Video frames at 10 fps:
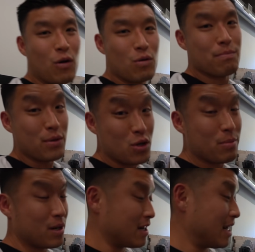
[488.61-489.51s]
old
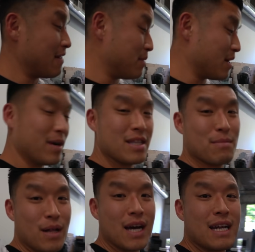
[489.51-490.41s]
boomer. I've been around the
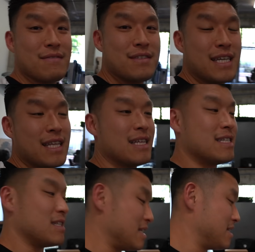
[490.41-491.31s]
block and I've seen this,
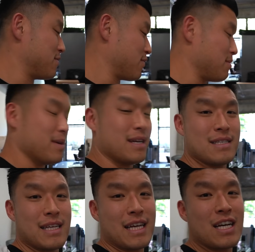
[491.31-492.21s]
and this is for me
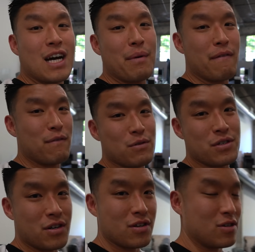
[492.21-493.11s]
is like coming full
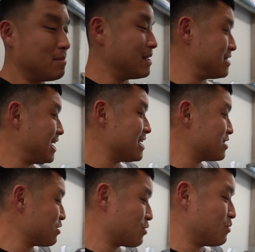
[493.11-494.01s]
circle. I'm like, that's
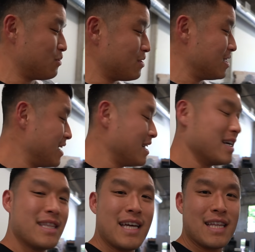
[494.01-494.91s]
so cool
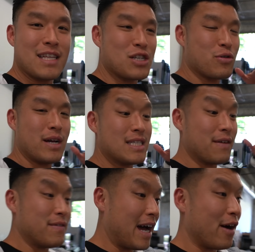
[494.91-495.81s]
that the trends
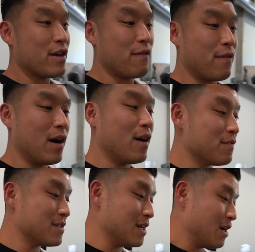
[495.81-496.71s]
have now
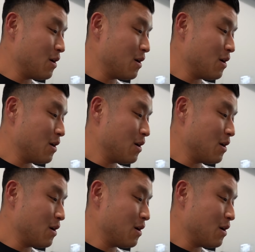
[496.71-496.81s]
evolved